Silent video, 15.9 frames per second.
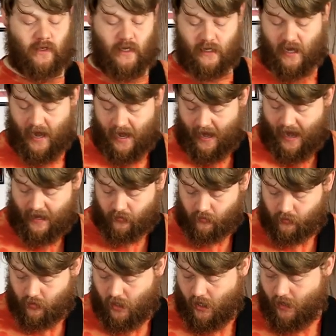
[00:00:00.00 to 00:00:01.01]
Like I, I
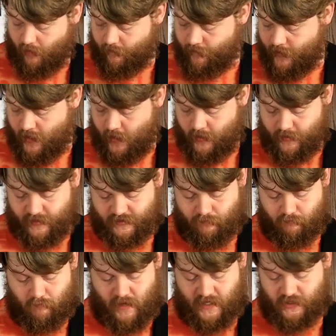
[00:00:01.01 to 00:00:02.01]
love this
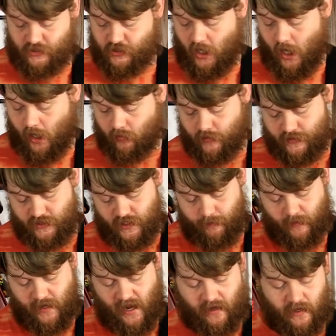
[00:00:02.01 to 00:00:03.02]
mint chocolate
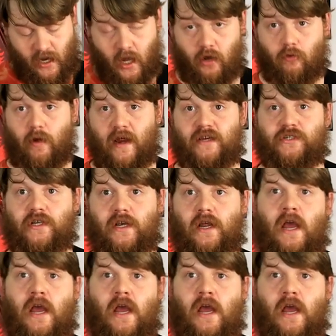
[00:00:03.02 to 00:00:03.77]
chip kind of coloration.